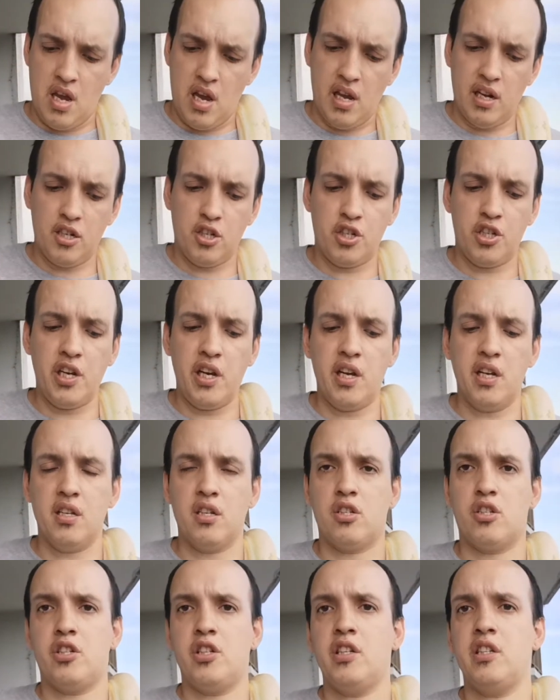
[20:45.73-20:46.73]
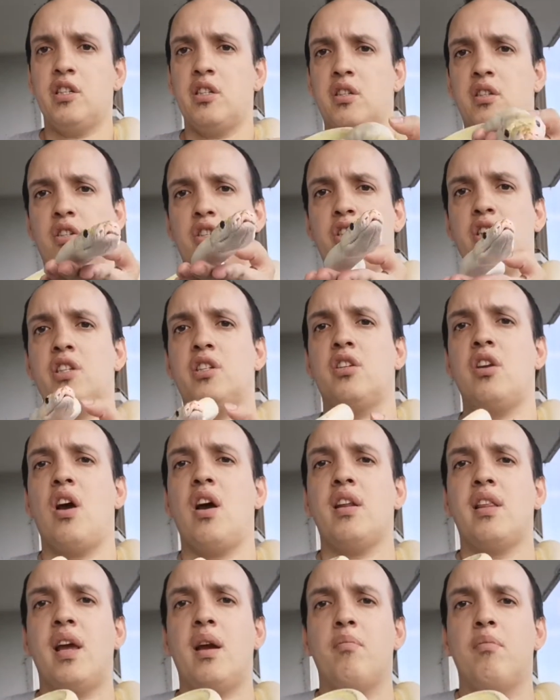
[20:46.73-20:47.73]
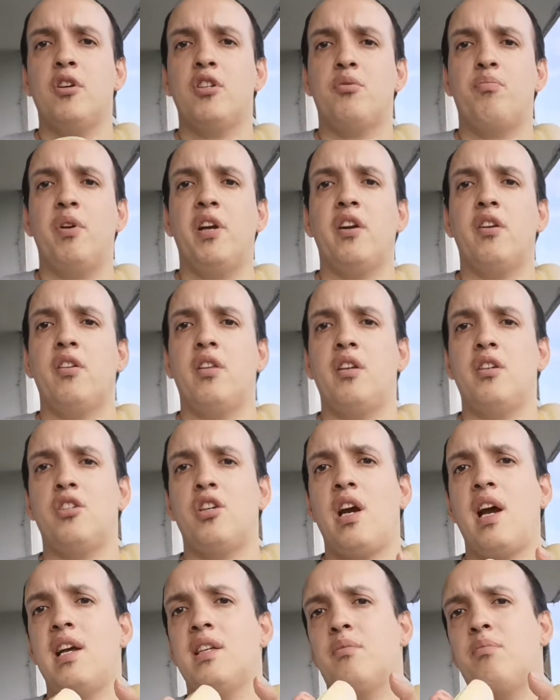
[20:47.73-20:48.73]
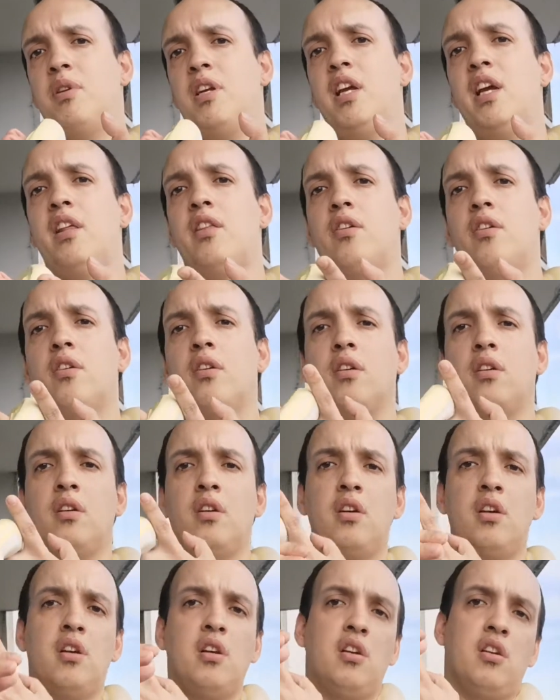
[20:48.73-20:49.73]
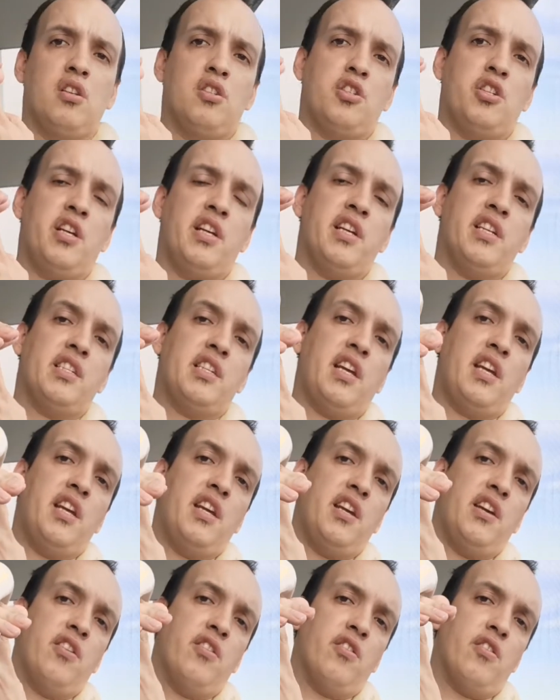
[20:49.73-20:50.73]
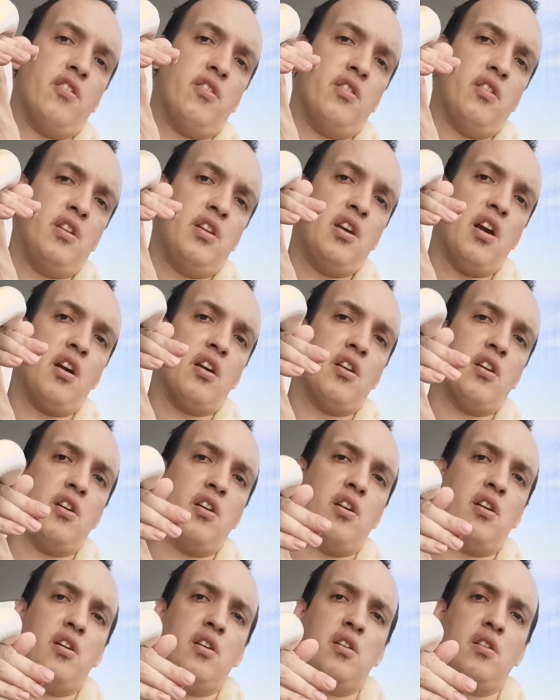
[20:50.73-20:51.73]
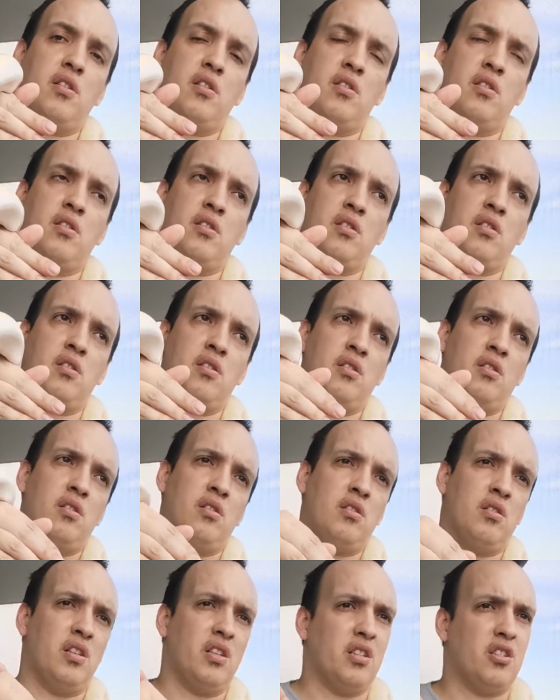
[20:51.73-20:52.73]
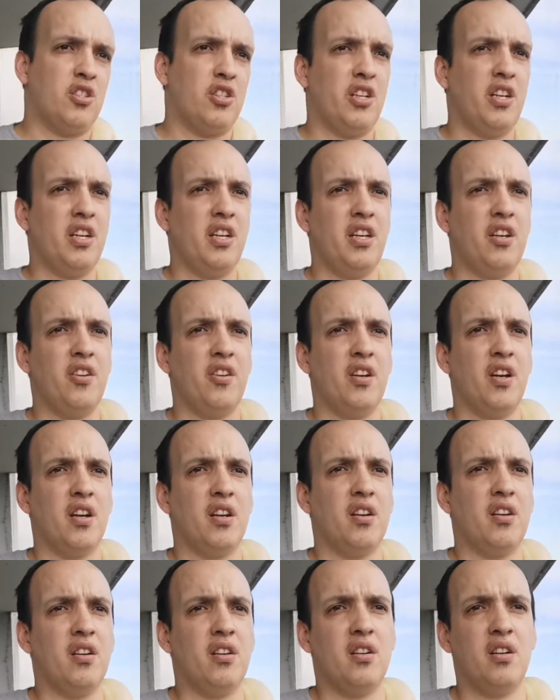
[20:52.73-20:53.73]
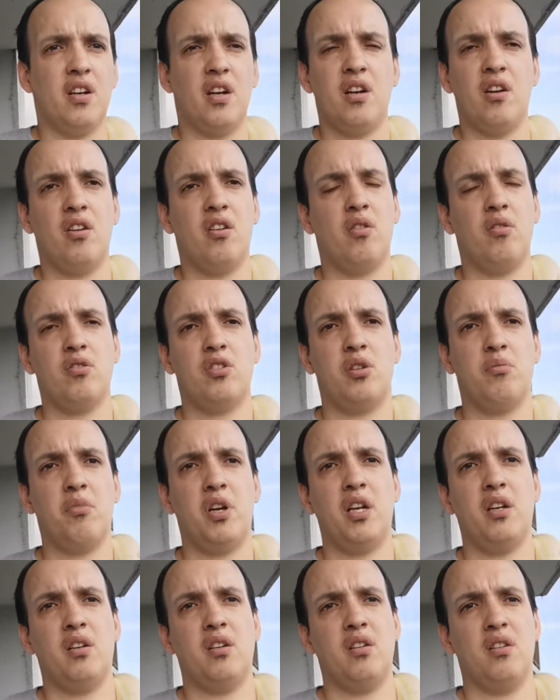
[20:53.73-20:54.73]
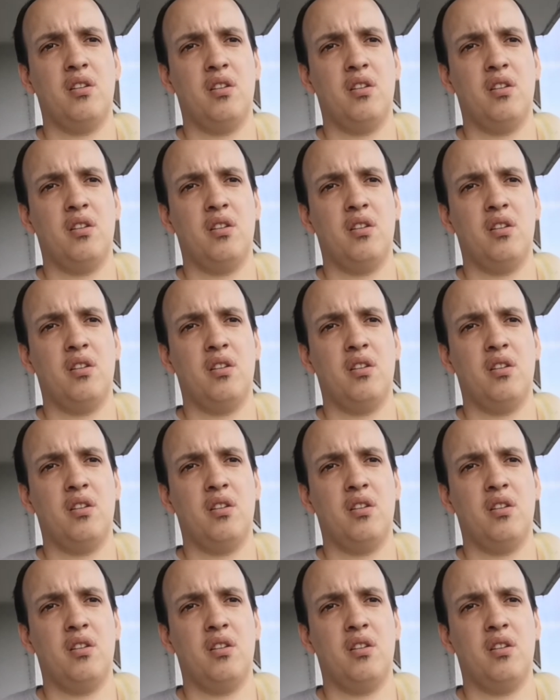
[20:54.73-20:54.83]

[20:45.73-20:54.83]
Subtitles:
And she's not that much bigger than Jasmine either. She is a year younger. Is she a year younger? I don't know. She might.